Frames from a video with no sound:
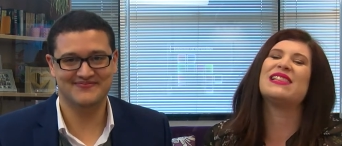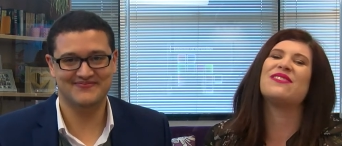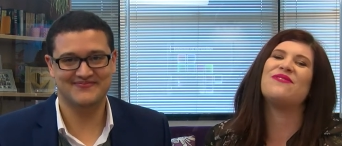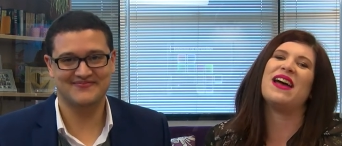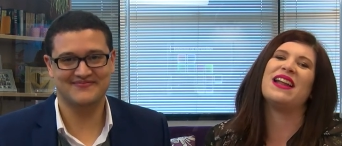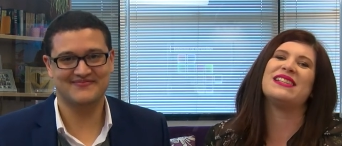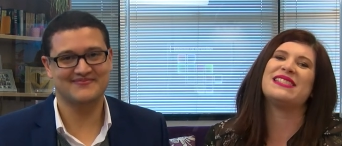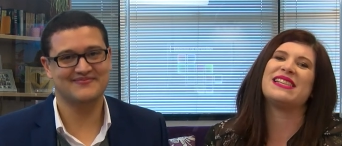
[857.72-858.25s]
Speaker 1: the
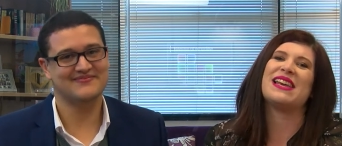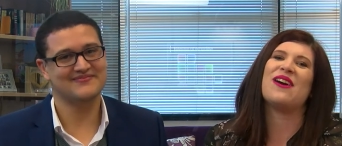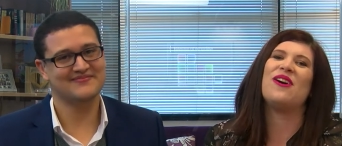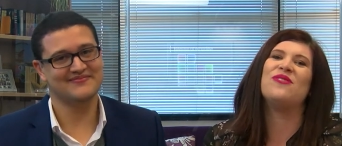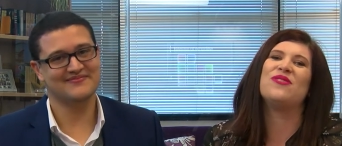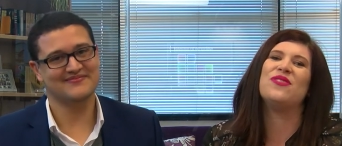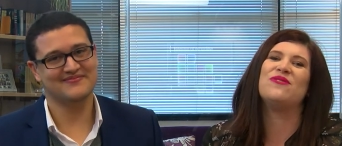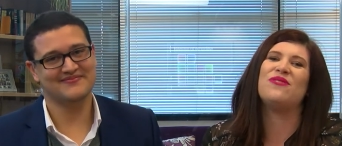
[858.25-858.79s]
fancy
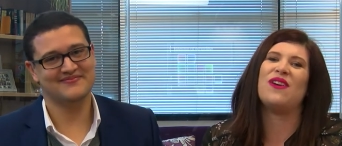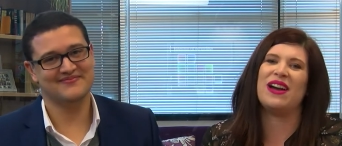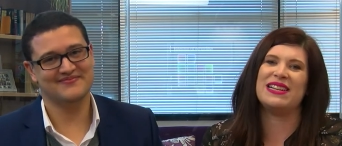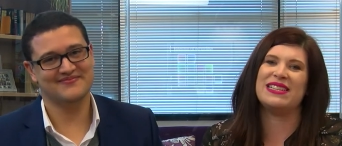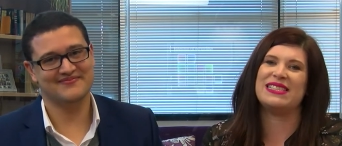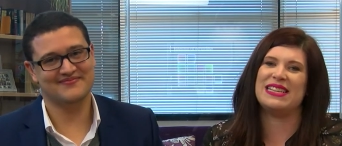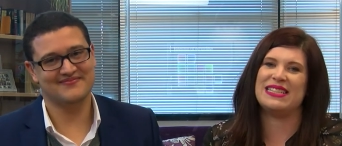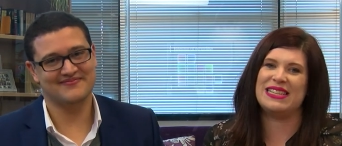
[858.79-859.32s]
of the fine
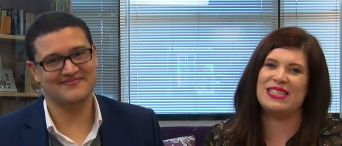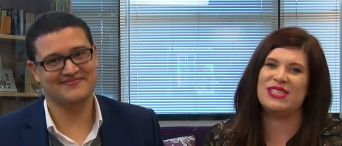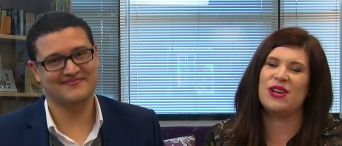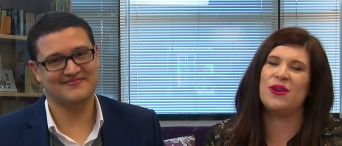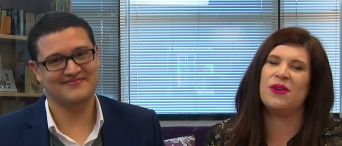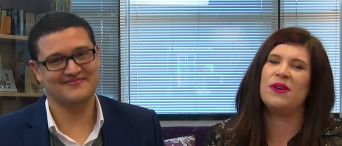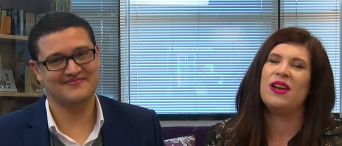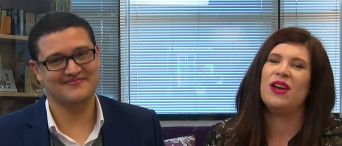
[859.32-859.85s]
city.
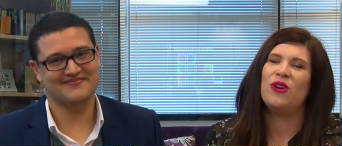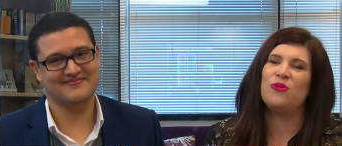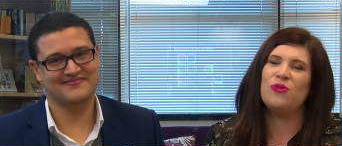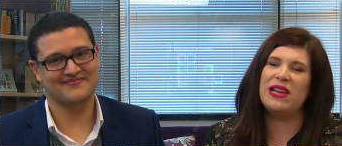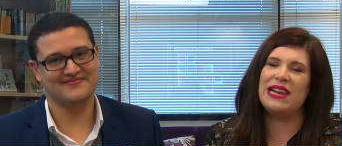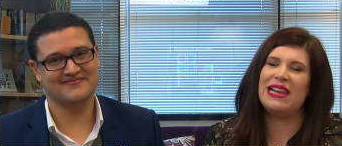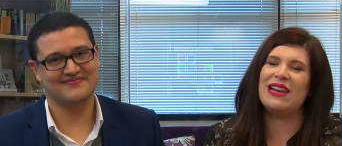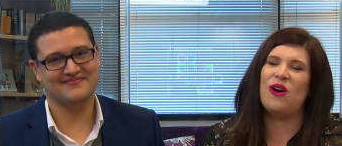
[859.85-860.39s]
So
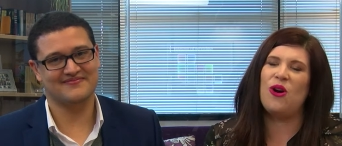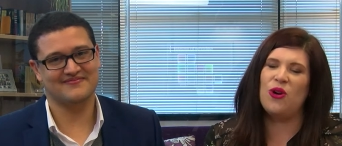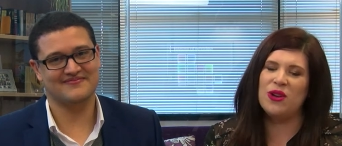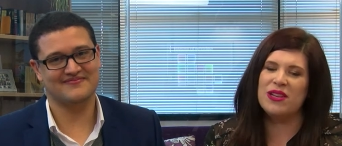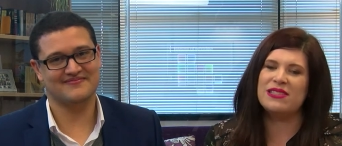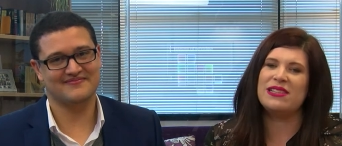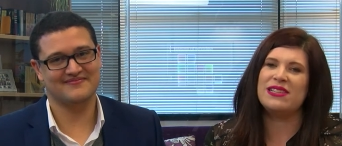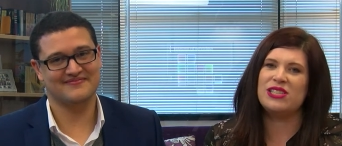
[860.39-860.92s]
really,
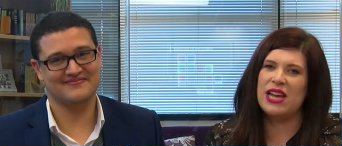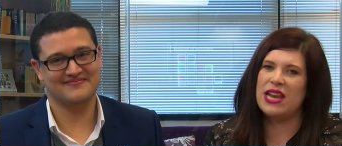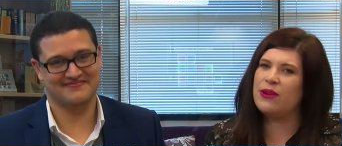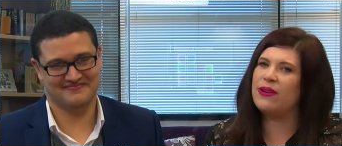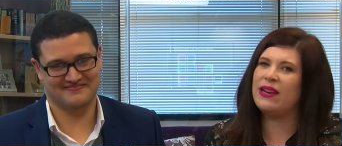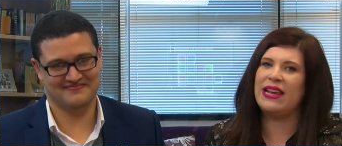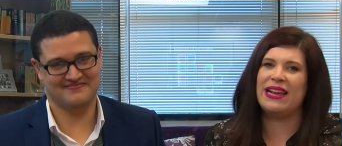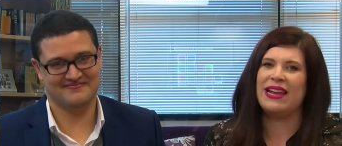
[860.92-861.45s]
honestly,
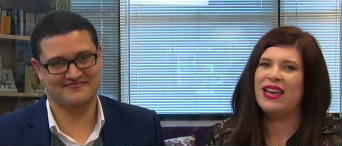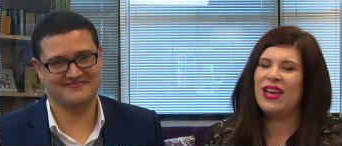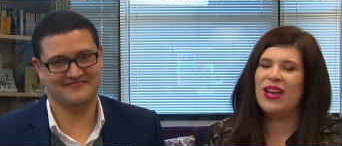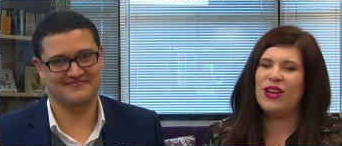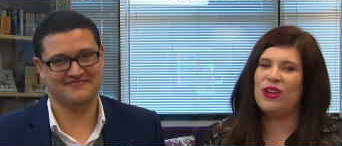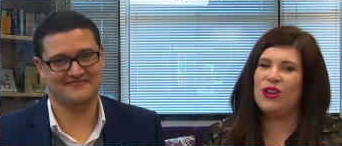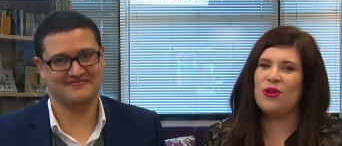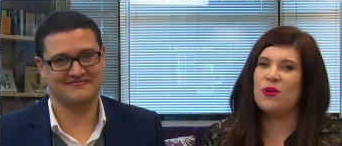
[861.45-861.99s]
genuinely,
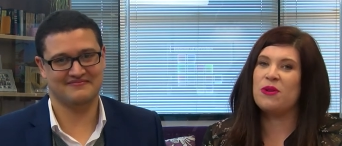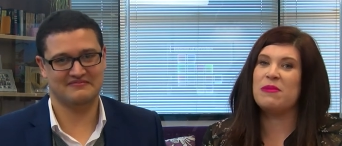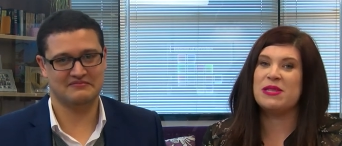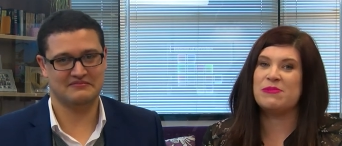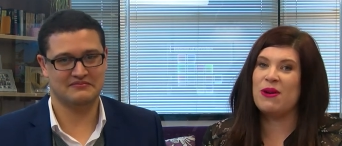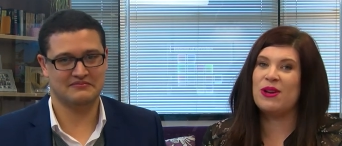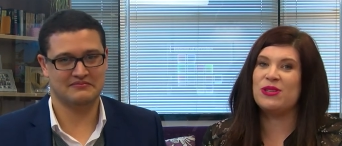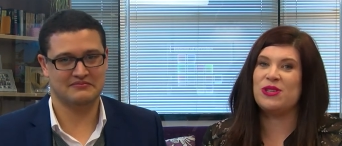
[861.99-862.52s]
you don't want to miss
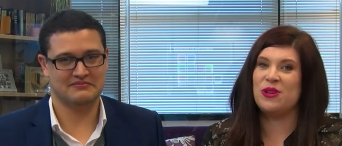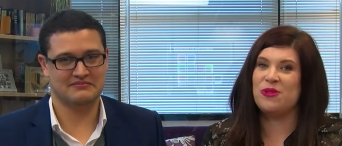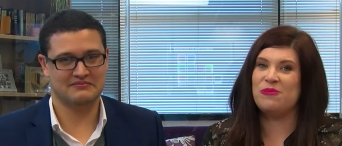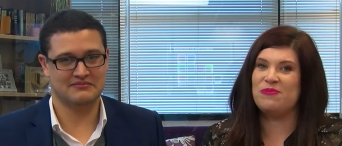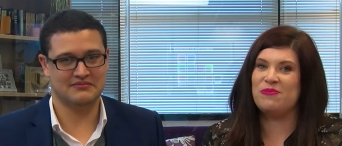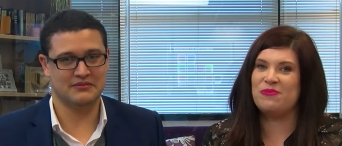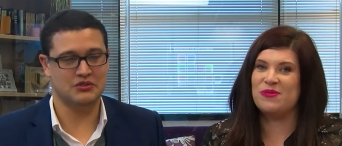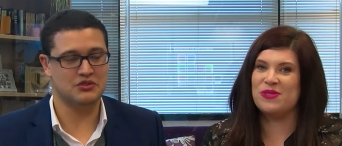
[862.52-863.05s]
part two.
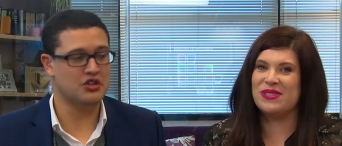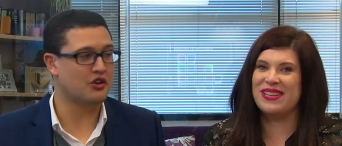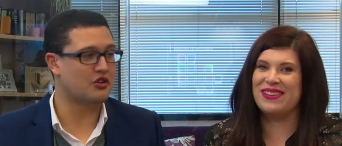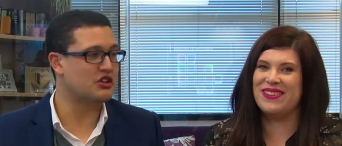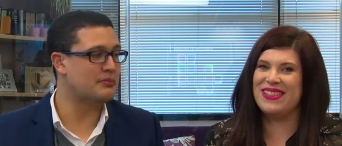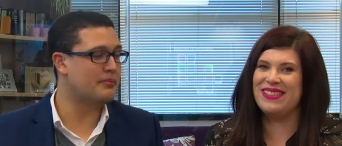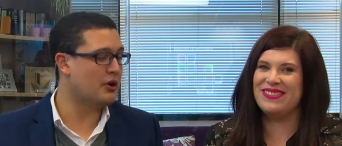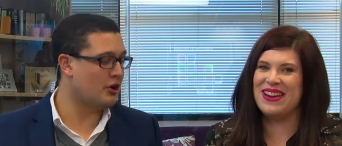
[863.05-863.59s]
We'll see you
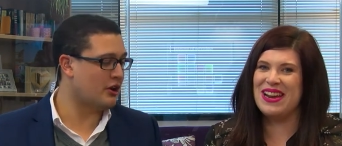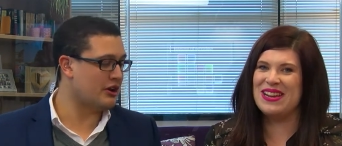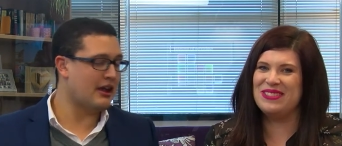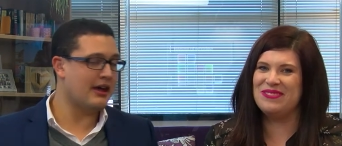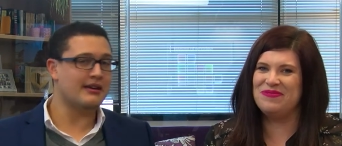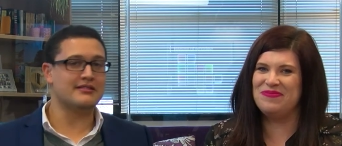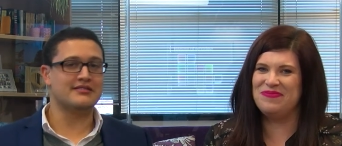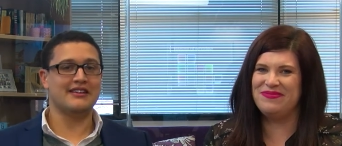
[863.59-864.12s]
in the
Speaker 2: bowl of
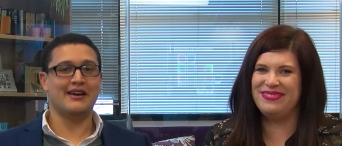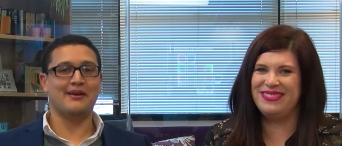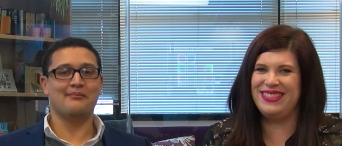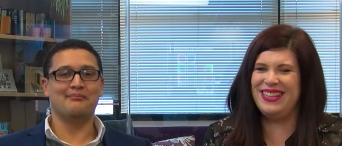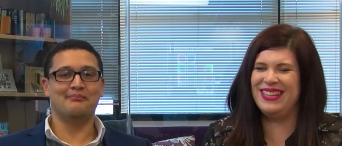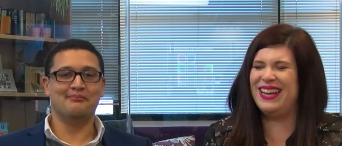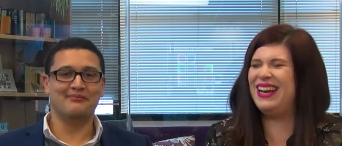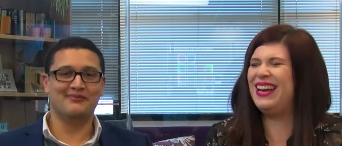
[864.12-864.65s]
maze,
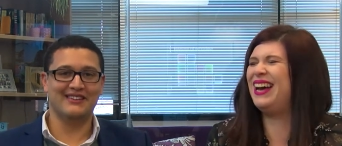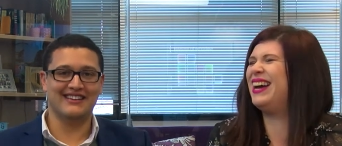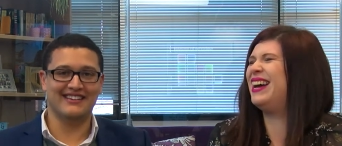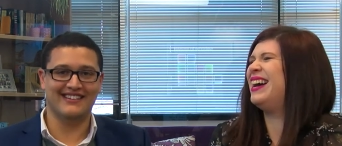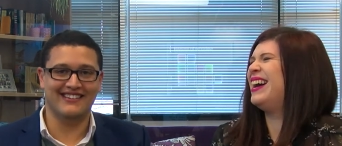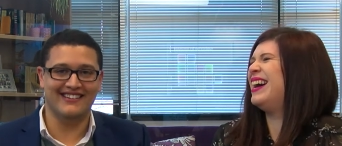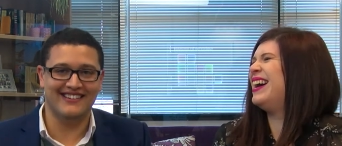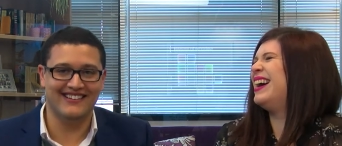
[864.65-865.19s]

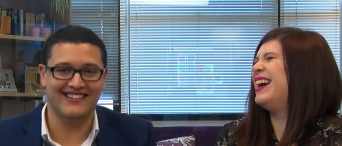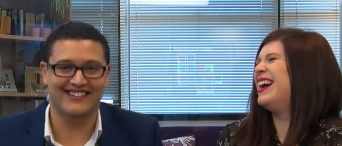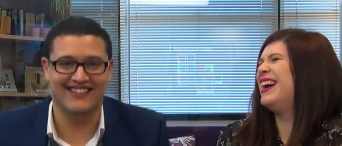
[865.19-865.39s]
yes.